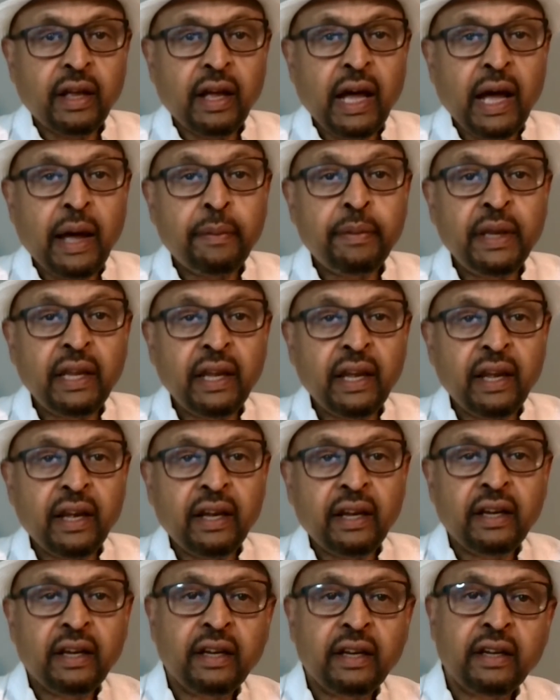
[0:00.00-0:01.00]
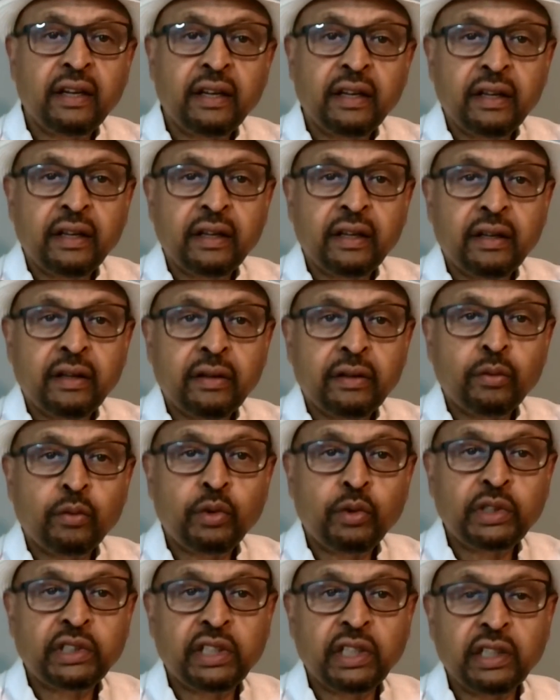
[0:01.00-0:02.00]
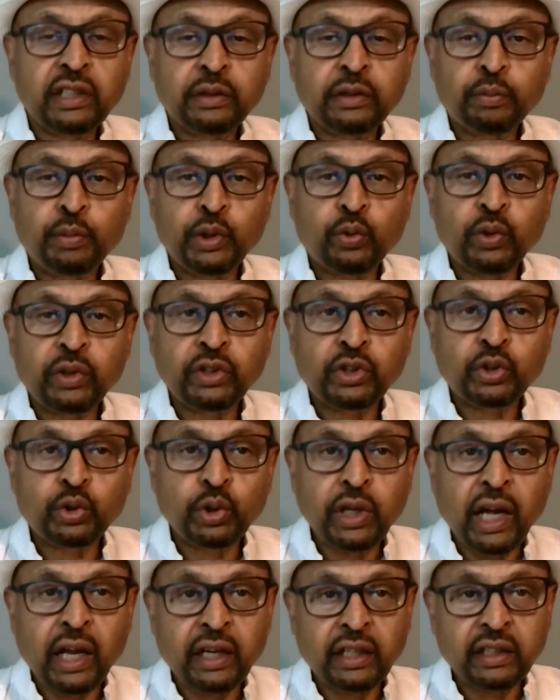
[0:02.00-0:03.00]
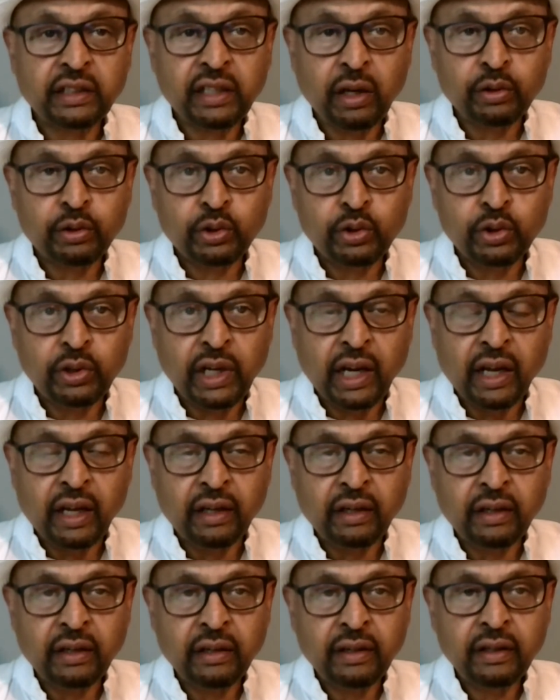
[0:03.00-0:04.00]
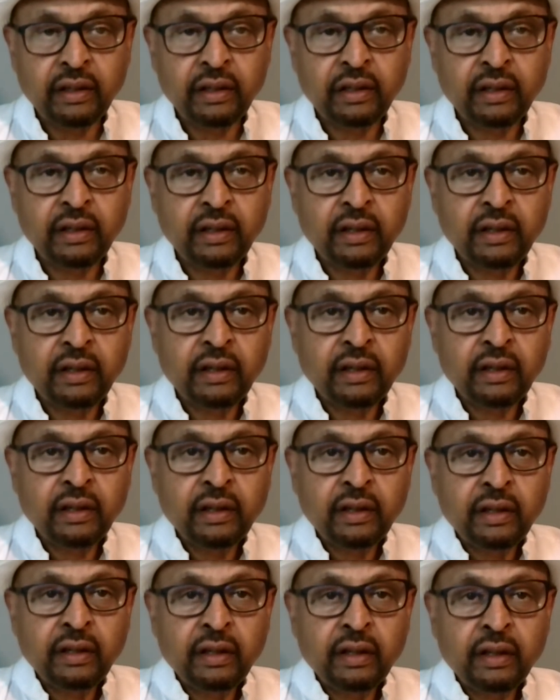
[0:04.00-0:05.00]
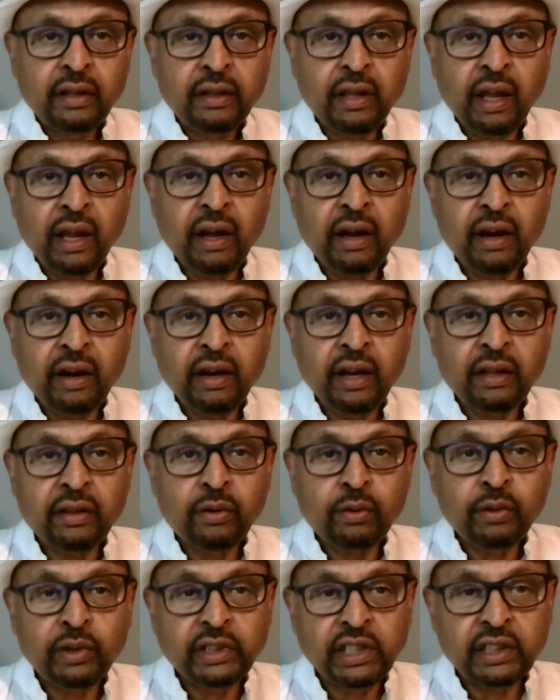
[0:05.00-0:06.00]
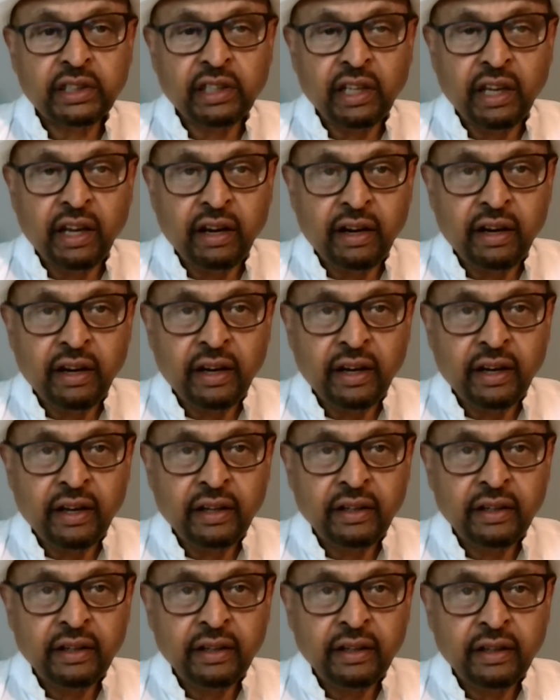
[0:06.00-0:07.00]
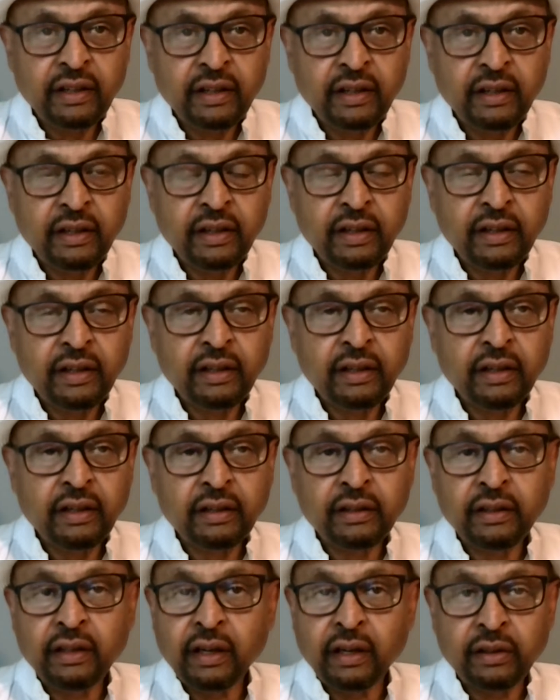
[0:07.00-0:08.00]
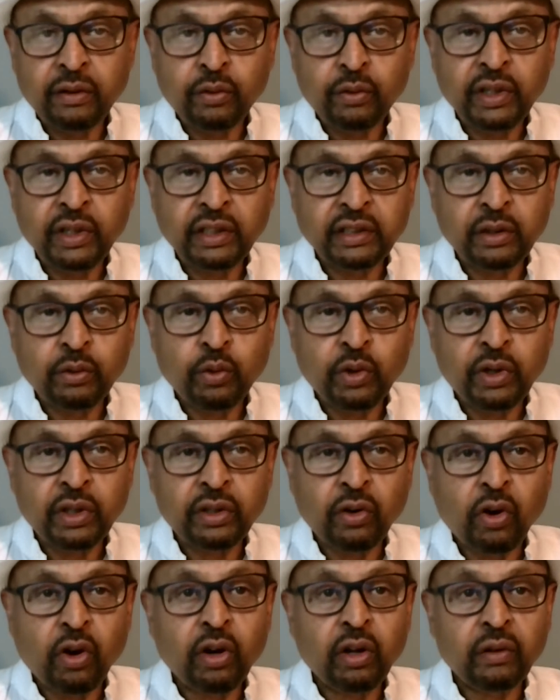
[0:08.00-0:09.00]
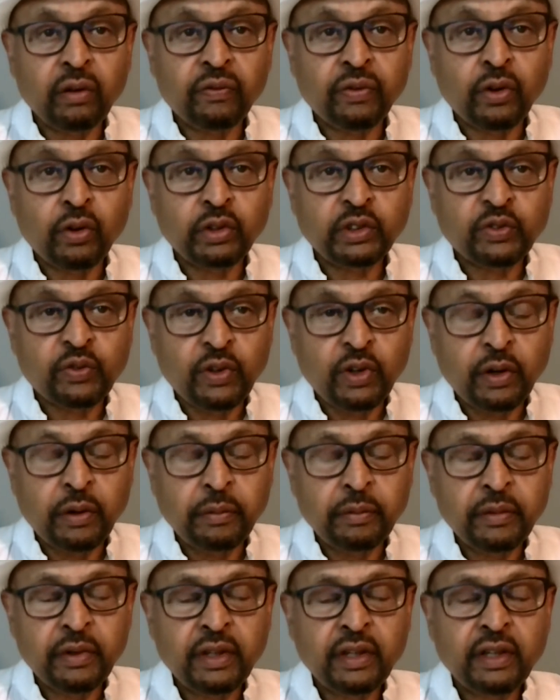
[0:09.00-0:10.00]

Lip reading: Abyei, which is between Sudan and South Sudan, the richest area in the region where the oil flows from,